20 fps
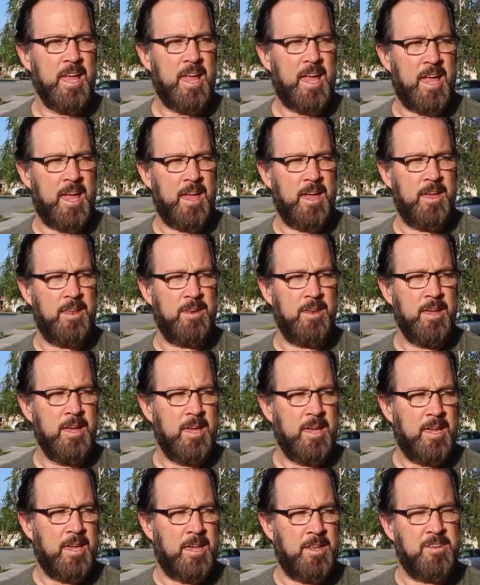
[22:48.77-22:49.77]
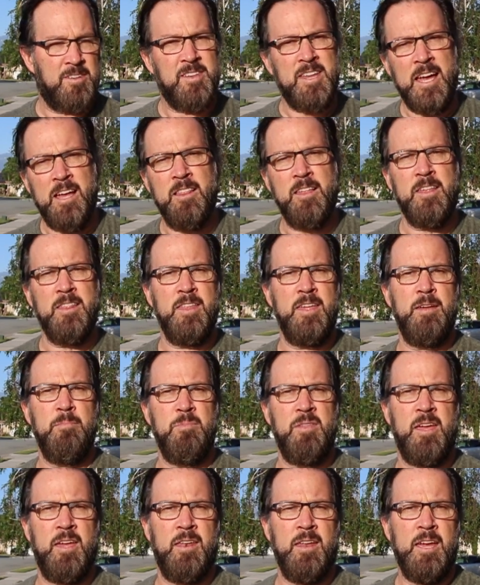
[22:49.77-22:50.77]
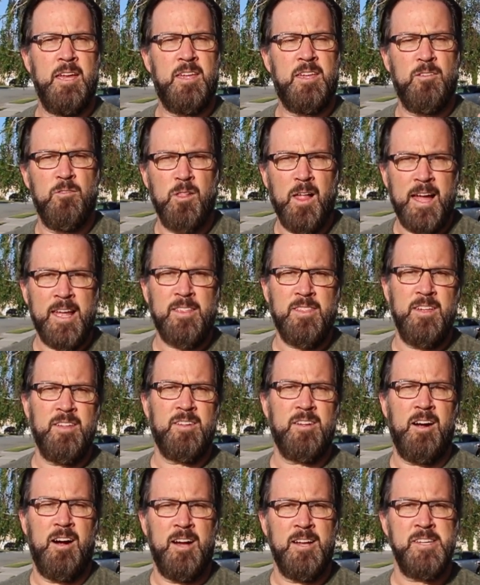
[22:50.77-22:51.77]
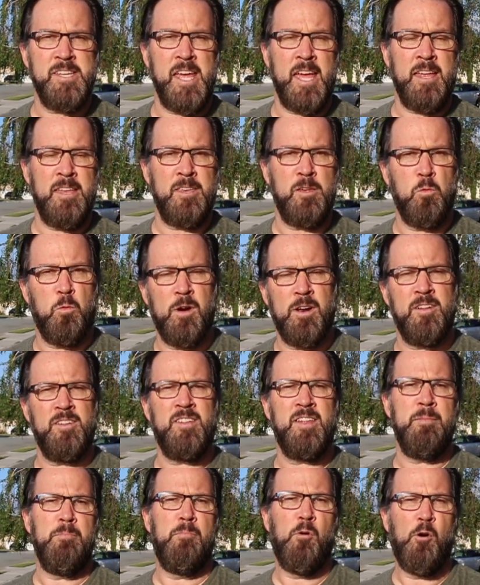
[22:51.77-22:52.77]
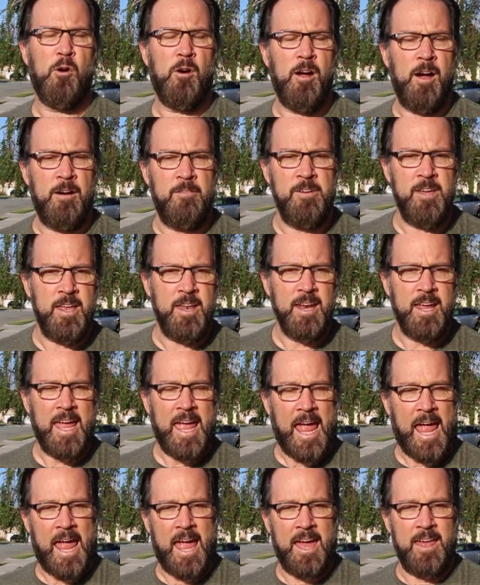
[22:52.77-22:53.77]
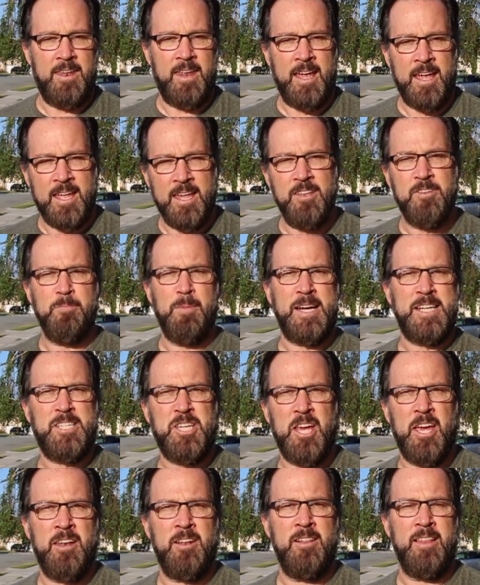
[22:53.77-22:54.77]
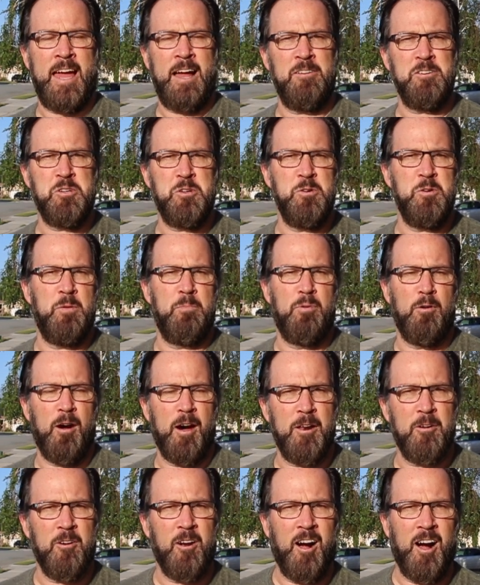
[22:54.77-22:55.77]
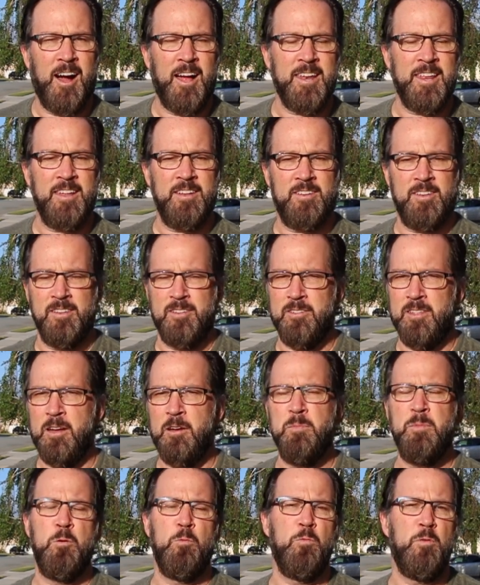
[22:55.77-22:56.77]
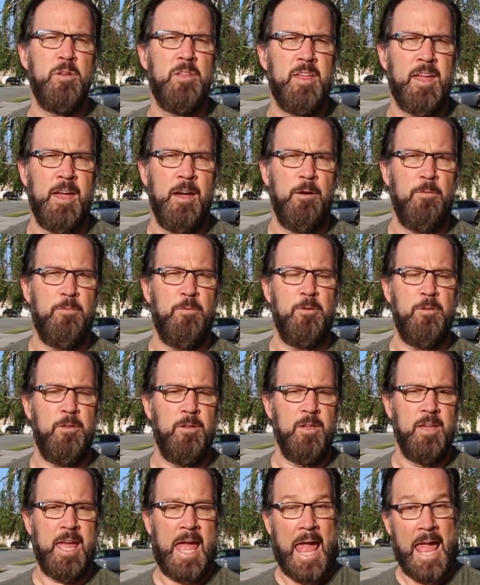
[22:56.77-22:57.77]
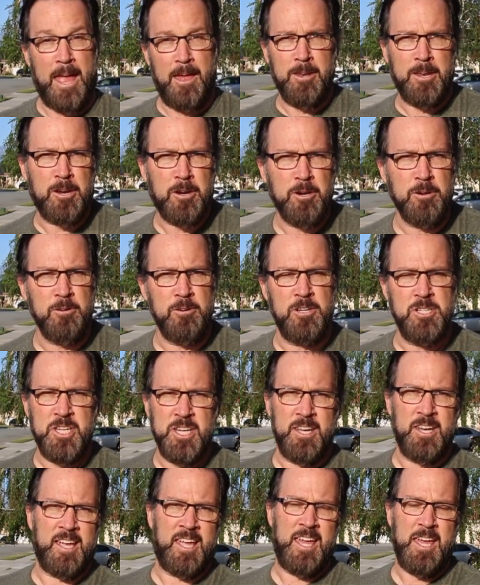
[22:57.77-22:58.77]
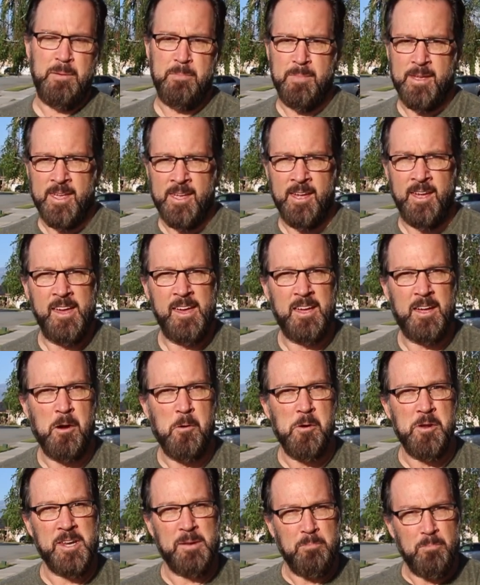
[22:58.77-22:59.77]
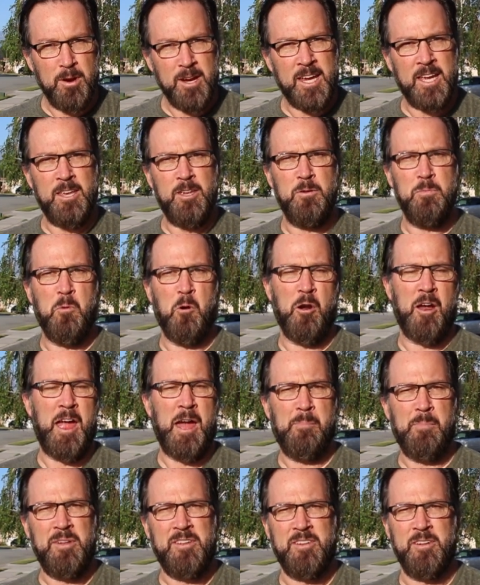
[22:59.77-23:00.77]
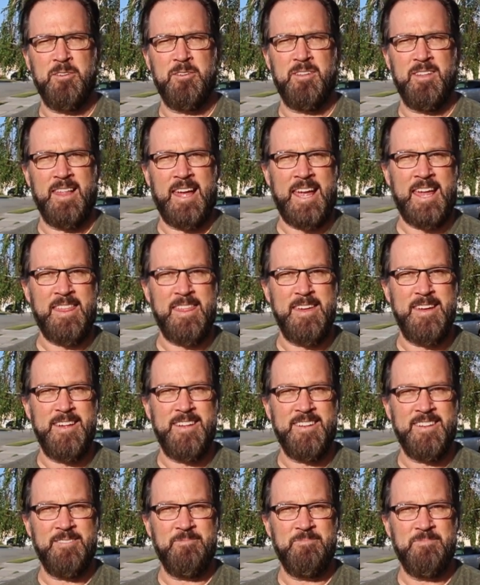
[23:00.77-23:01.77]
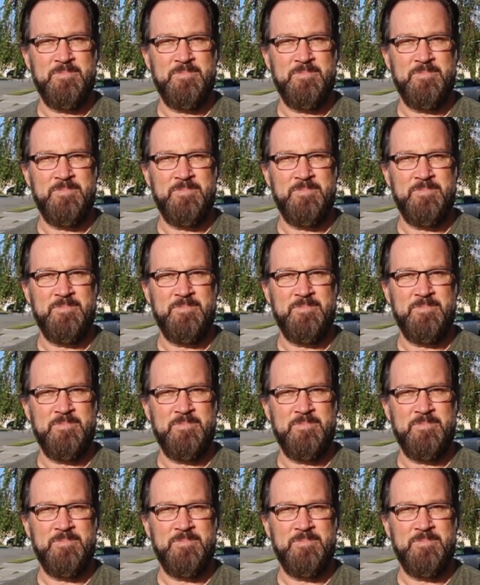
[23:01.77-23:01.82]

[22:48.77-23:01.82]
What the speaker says: and it's telling them that you like this content and you want to see more of it, and it gets my channel out to a broader audience. And so that would be really helpful and encouraging to keep me going and bringing you more episodes like this.